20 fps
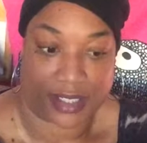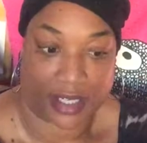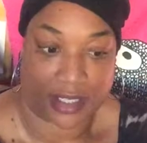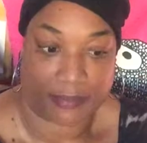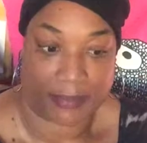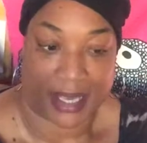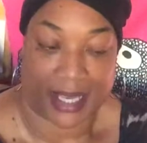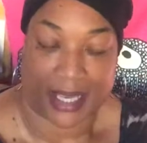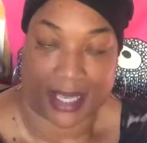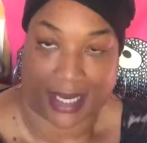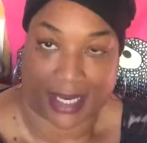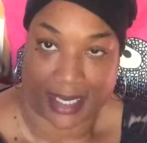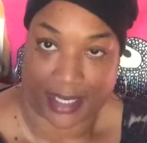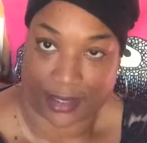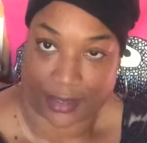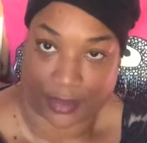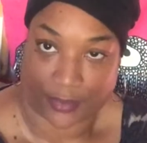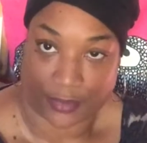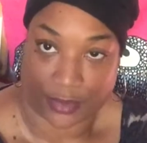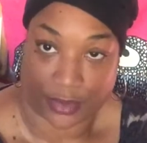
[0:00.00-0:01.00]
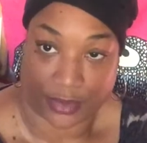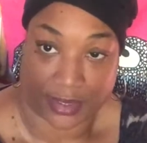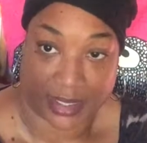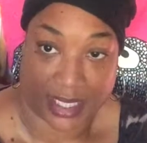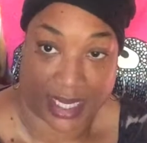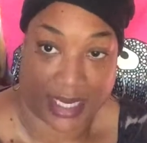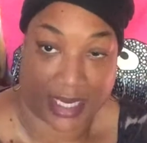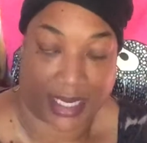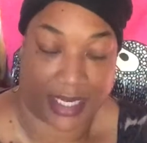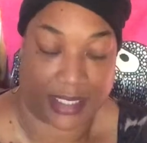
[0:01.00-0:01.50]
I'd make a list of who
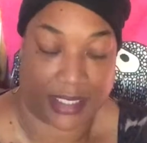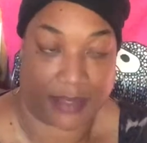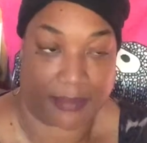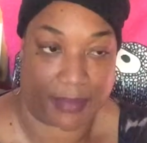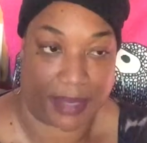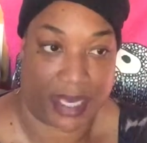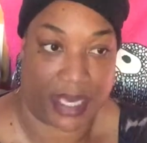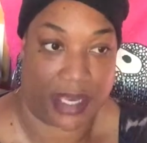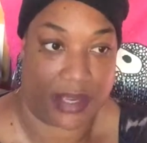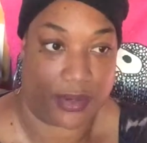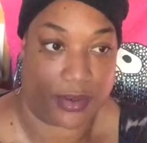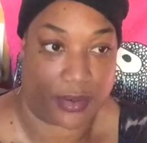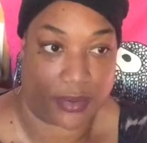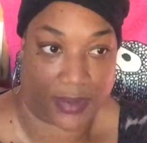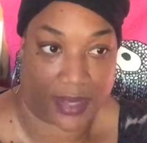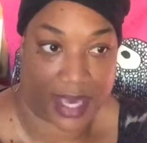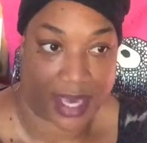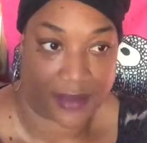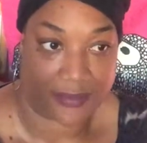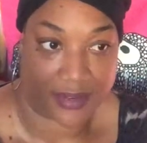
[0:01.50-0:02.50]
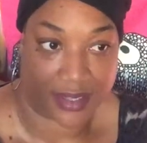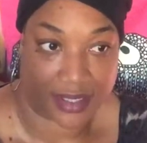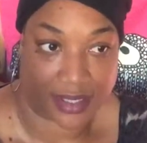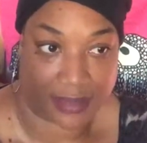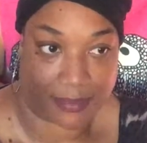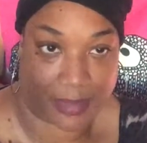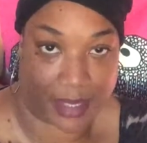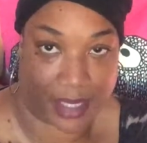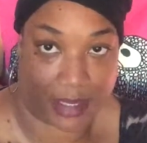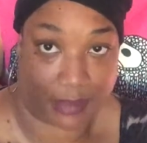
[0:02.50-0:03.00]
sent it to me and who gave it
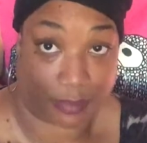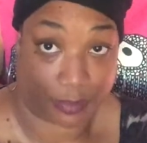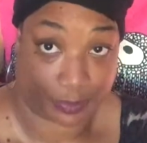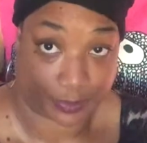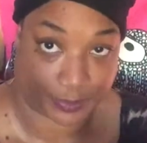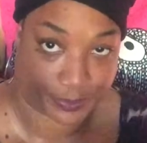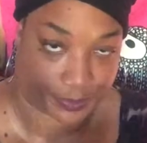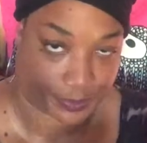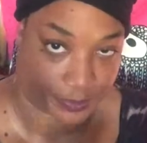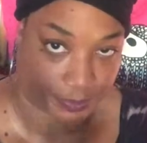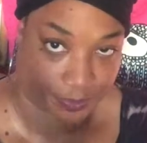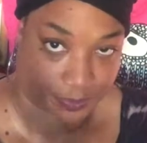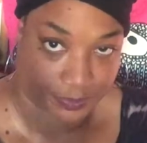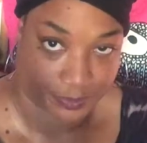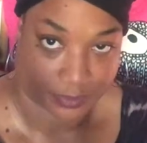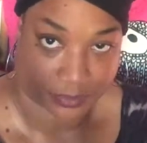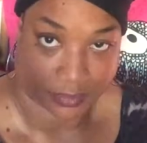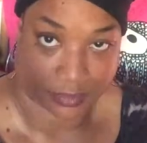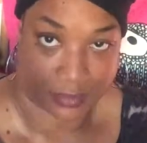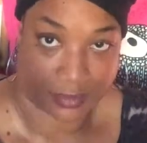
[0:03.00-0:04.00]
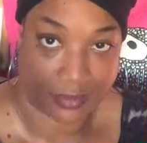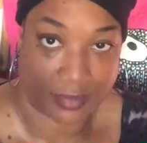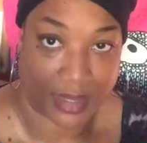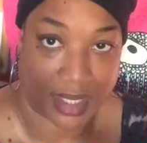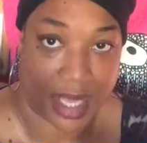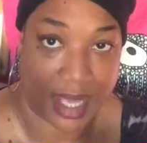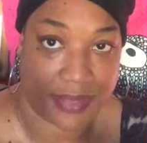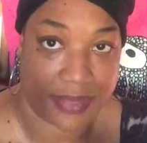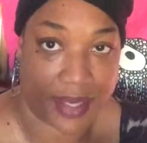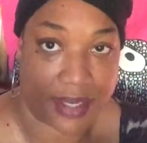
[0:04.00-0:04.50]
to me,
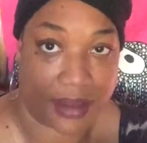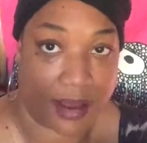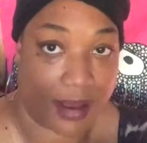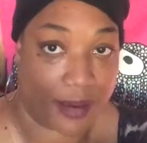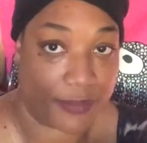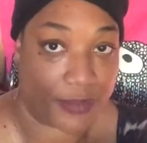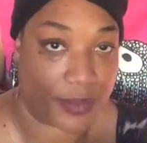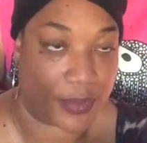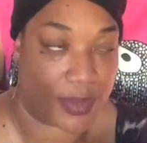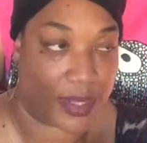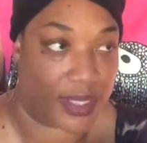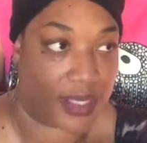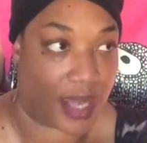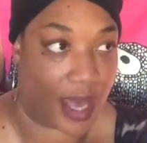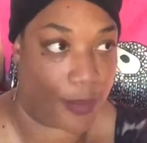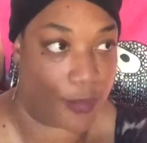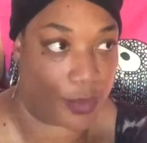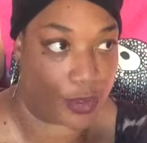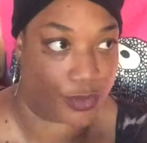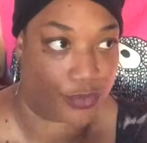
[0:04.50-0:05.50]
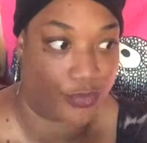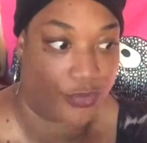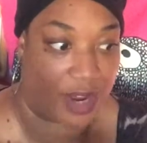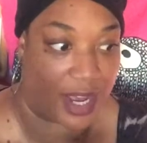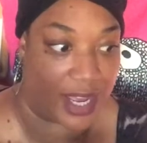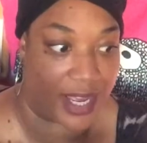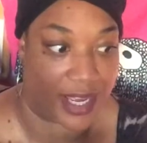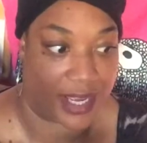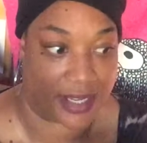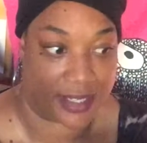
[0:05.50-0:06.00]
and then afterwards I would
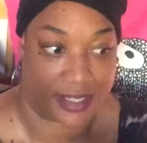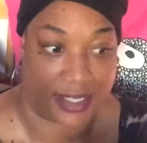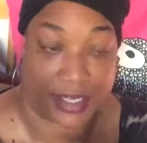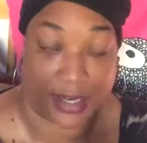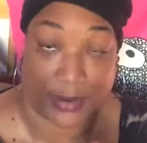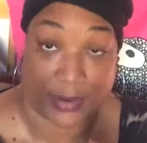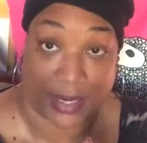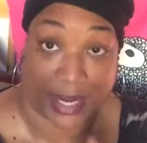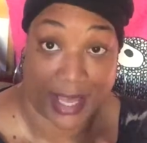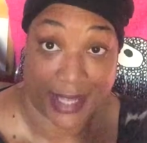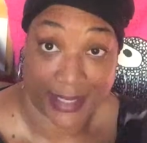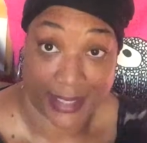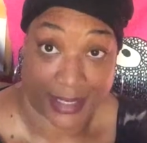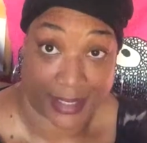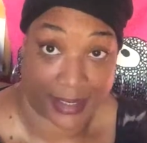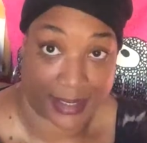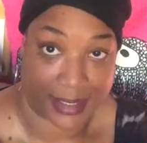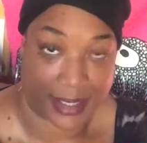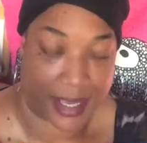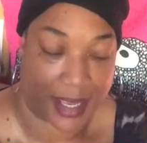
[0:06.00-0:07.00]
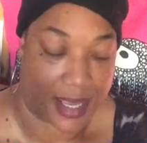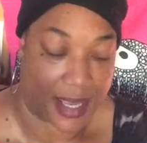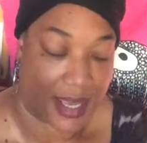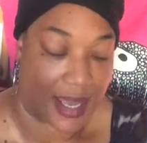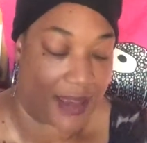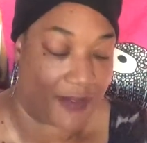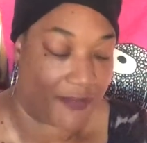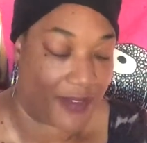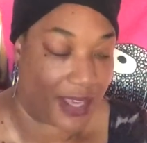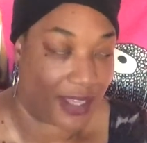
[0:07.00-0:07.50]
write, you know, letters,
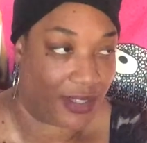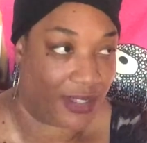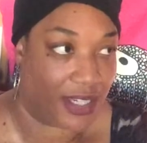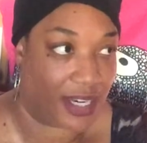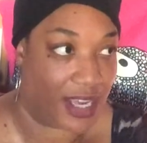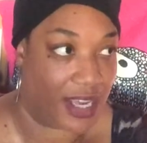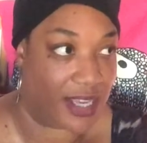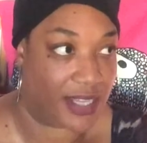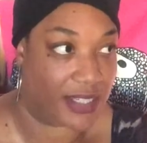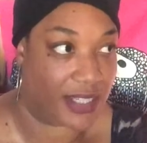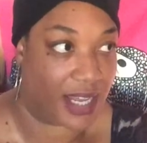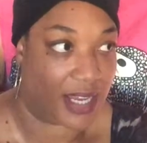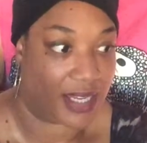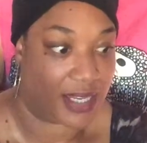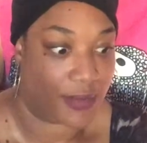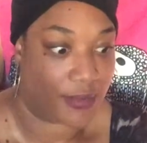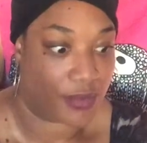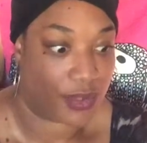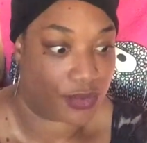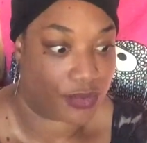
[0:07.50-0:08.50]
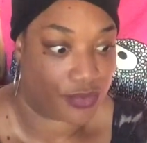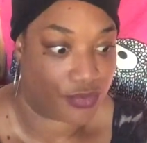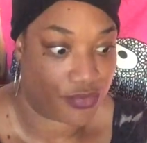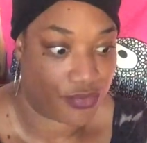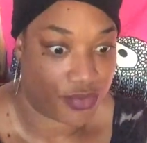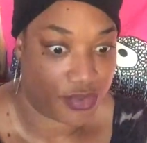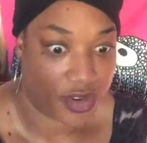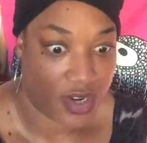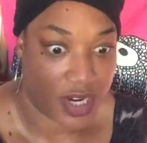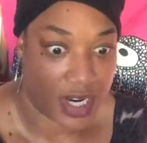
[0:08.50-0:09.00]
thank you letters. And it was
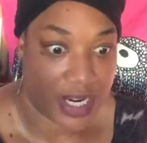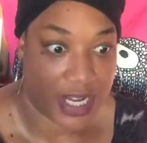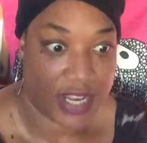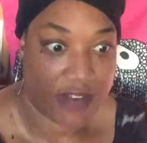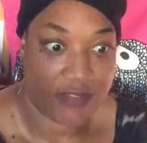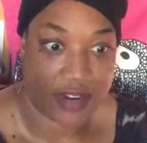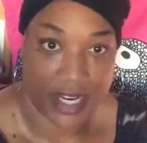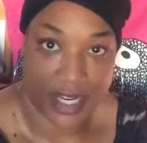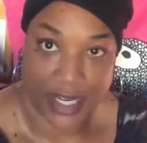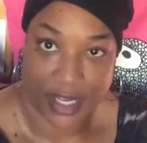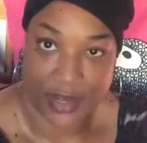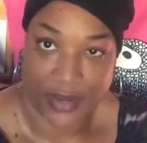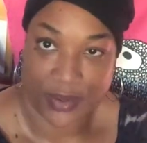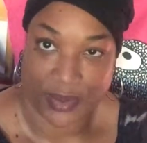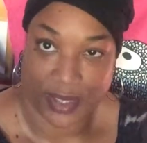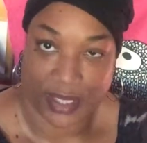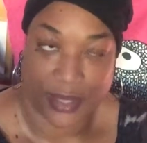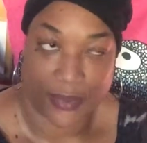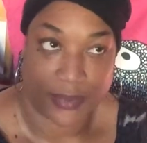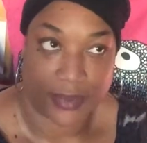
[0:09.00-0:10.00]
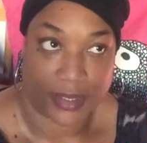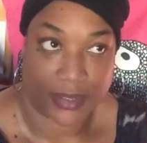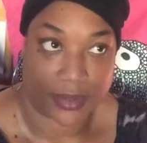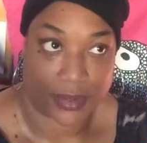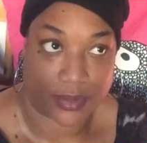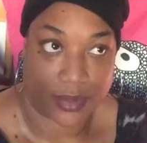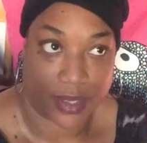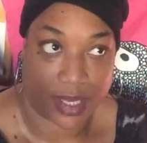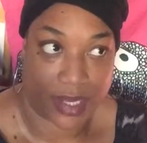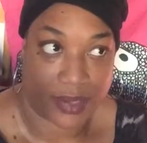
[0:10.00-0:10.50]
really, really good. It
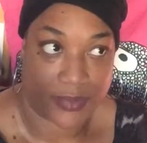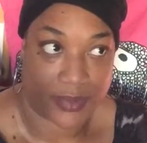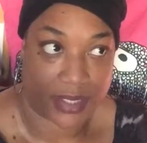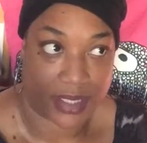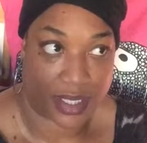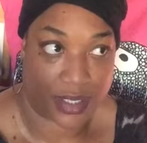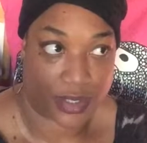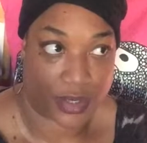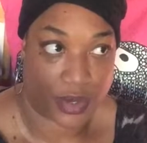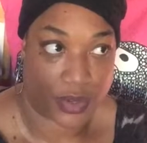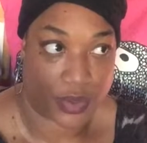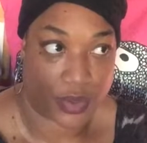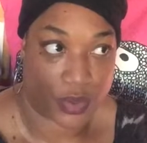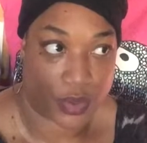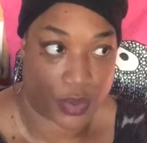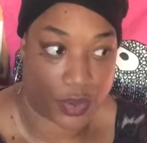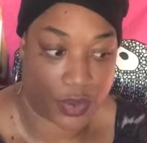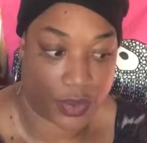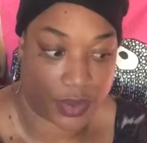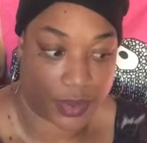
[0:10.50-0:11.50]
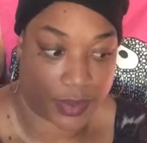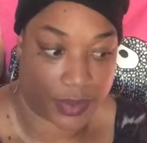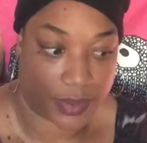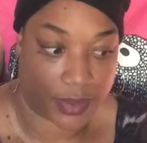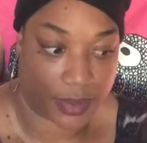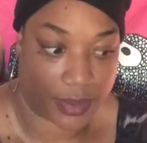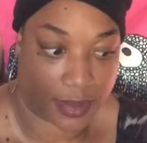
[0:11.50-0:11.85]
was such a good